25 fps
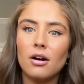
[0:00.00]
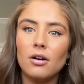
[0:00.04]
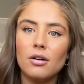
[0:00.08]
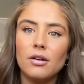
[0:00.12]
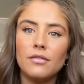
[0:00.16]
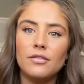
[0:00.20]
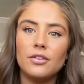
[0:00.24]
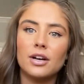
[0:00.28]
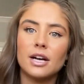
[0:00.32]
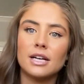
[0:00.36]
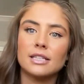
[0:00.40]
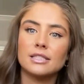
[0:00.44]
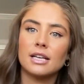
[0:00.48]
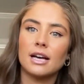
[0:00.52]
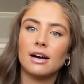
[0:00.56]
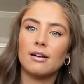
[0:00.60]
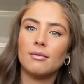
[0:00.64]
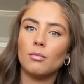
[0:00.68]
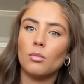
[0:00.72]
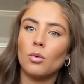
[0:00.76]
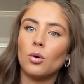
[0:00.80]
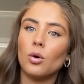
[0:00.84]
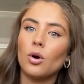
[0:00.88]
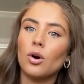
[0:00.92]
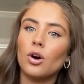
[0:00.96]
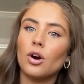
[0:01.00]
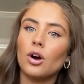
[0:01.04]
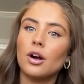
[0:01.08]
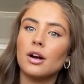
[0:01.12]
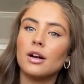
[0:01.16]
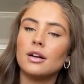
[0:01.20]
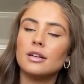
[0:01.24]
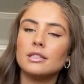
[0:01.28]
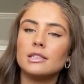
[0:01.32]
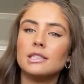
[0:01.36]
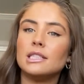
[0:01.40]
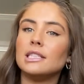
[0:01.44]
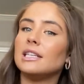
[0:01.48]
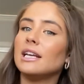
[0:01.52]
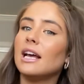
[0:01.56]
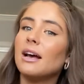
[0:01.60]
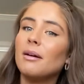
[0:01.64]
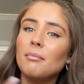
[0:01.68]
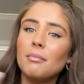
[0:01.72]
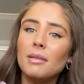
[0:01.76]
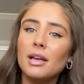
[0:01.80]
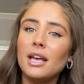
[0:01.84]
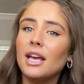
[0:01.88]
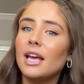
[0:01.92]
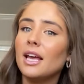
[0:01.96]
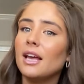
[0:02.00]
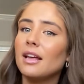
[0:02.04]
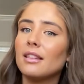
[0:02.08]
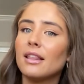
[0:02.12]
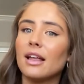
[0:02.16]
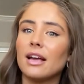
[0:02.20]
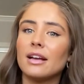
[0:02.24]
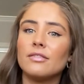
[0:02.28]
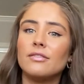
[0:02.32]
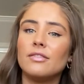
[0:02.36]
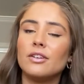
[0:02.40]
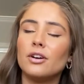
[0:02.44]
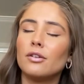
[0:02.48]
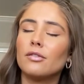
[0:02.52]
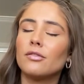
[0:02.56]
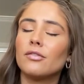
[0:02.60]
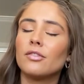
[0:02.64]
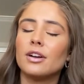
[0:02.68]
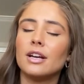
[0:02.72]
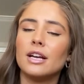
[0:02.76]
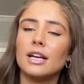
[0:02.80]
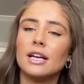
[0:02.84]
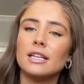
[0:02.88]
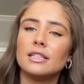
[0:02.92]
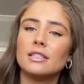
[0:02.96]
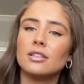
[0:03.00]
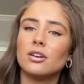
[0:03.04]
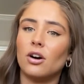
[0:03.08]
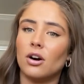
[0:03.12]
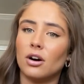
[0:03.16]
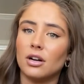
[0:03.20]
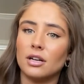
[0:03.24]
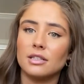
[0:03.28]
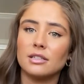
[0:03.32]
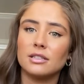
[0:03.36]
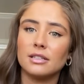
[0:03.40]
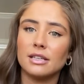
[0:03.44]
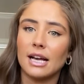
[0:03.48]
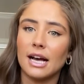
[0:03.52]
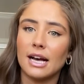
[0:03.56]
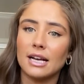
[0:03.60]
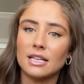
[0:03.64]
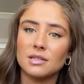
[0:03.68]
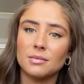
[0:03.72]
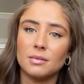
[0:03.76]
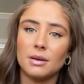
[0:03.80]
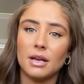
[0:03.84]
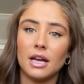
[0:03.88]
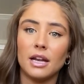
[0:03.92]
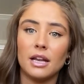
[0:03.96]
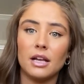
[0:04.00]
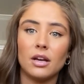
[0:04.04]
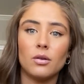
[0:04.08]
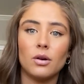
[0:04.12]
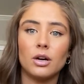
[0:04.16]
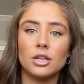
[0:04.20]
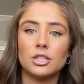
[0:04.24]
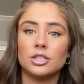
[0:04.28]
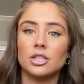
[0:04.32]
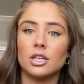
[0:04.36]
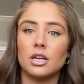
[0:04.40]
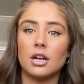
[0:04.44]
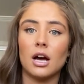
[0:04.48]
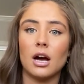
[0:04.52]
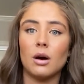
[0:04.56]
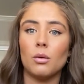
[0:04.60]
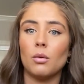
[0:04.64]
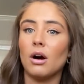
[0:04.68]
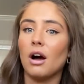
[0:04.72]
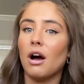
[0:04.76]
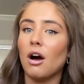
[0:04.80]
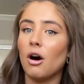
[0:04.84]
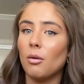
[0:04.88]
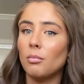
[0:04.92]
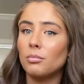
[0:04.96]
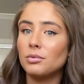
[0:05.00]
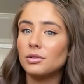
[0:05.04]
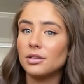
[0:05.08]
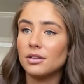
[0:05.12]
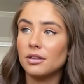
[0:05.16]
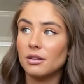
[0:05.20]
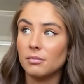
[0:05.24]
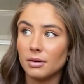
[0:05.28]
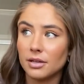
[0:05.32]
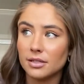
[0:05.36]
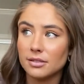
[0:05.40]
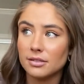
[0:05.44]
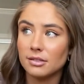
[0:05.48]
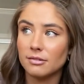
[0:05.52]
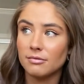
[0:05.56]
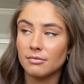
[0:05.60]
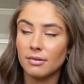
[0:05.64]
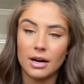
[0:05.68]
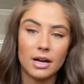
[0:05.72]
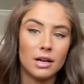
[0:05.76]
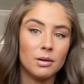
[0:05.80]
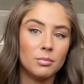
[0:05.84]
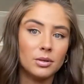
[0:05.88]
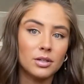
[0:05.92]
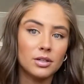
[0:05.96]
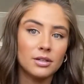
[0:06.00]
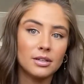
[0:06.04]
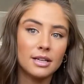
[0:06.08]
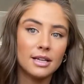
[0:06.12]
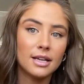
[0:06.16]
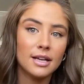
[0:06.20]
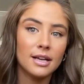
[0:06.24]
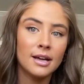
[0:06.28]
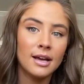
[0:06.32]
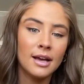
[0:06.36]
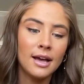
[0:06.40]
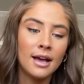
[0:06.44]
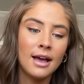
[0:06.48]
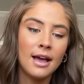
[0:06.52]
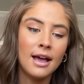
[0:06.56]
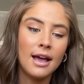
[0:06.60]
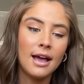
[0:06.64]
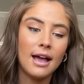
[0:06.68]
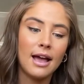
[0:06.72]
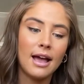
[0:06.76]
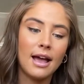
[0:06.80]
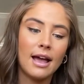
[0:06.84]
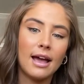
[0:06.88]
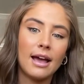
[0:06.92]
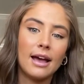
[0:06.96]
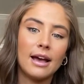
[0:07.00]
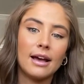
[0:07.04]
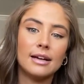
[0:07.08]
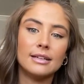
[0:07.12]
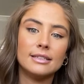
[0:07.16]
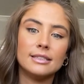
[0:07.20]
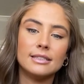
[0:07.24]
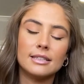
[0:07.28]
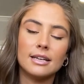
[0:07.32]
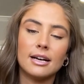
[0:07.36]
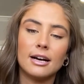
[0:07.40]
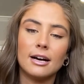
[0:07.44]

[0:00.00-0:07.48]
If you guys have more, DM me. Like, feel free to honestly ask me any question. I will help to the best of my ability, and